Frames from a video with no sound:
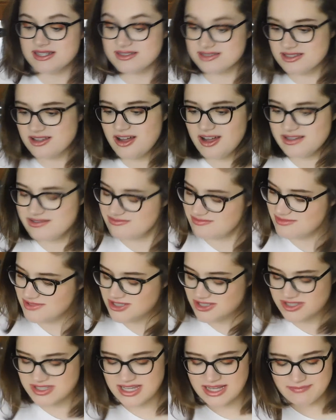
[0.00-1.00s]
does not,
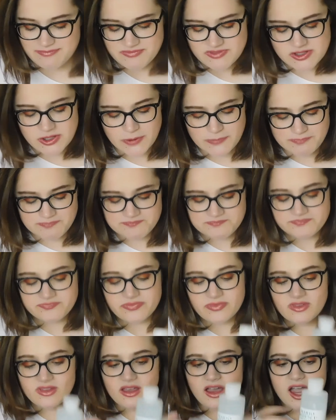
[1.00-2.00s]
just saying. So
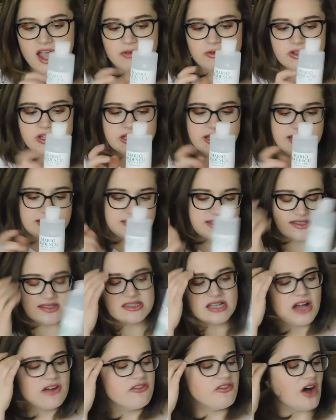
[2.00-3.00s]
I really like this
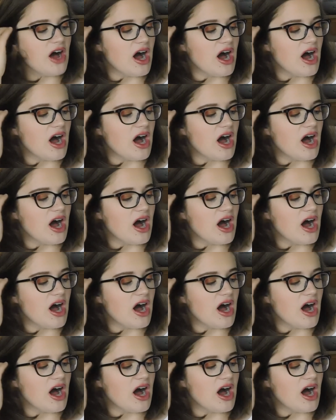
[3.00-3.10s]
stuff.